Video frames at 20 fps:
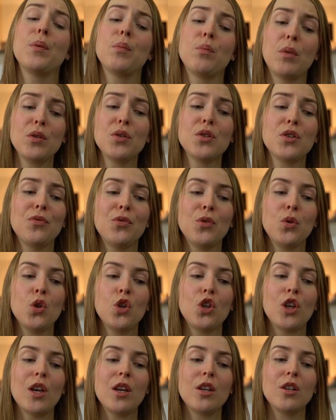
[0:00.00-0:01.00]
But most of
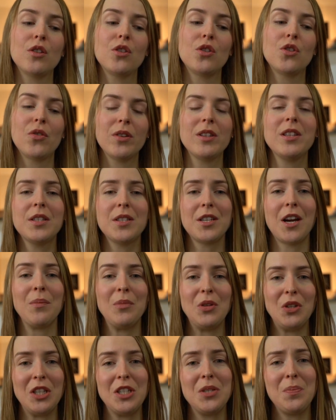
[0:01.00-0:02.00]
all, during this time,
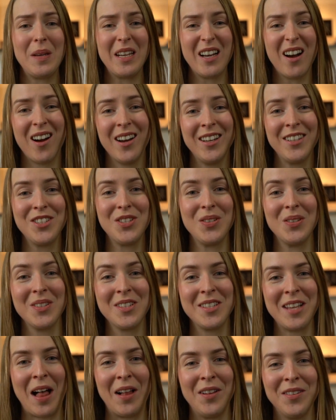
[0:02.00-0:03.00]
you need to be kind to
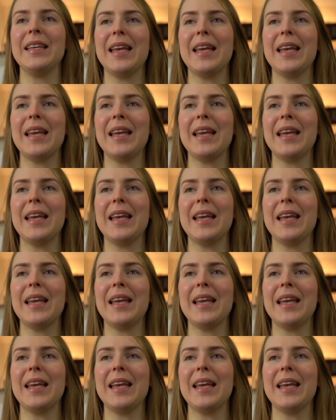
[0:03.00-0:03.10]
yourself.